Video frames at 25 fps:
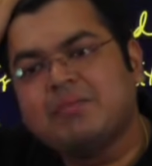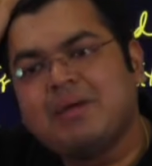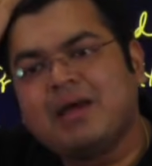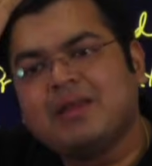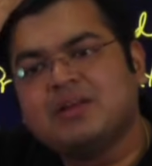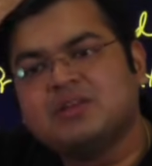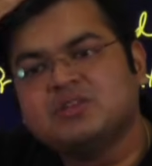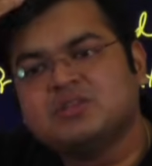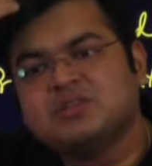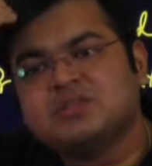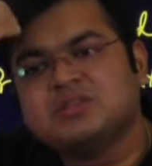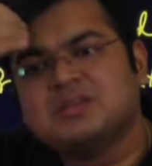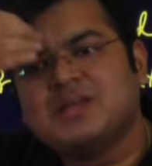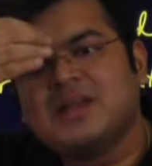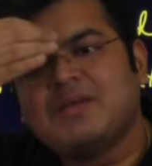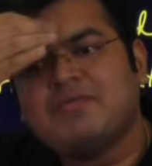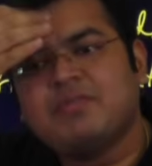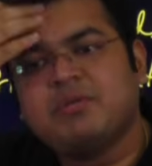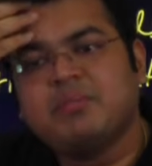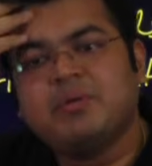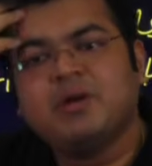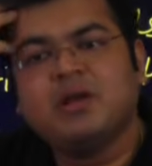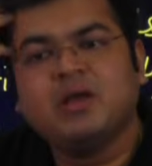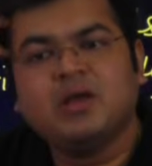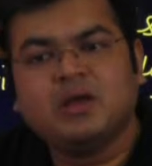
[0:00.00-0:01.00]
managers and
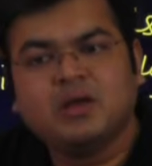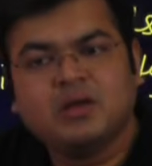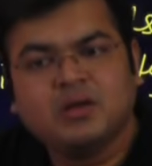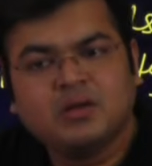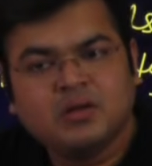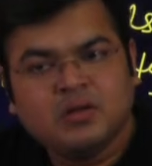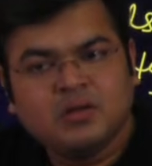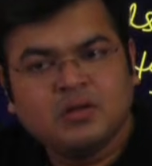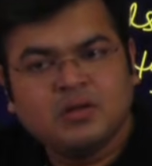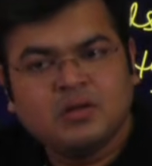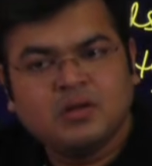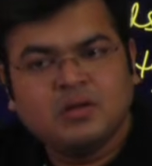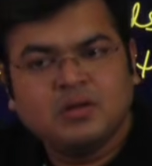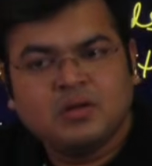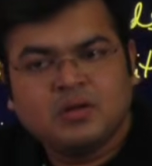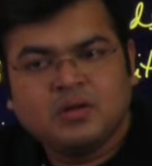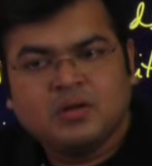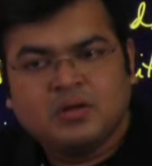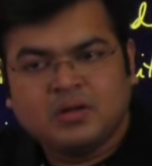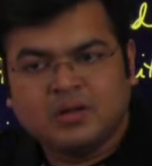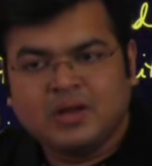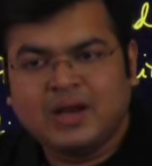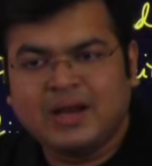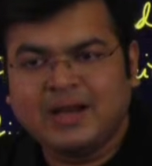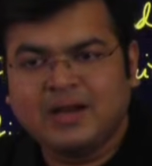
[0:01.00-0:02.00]
everybody,
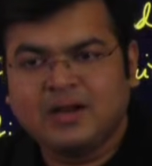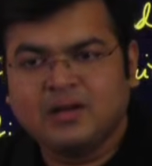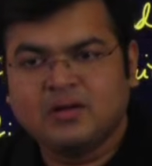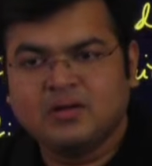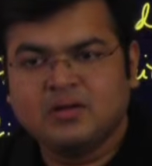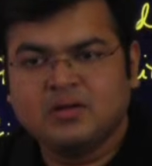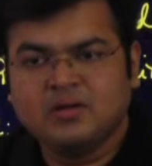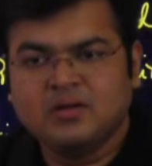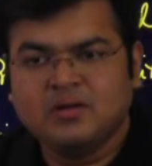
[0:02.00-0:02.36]
right?